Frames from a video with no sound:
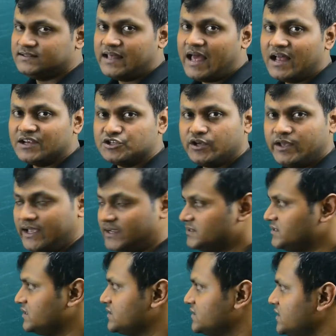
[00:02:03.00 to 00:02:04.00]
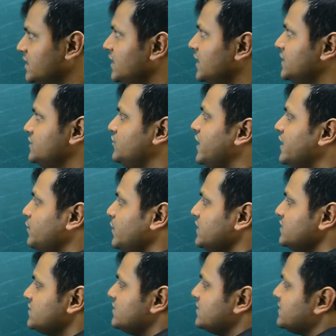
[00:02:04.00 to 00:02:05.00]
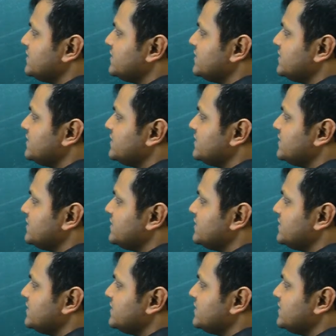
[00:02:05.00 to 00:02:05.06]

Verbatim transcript: dash axis. So that means the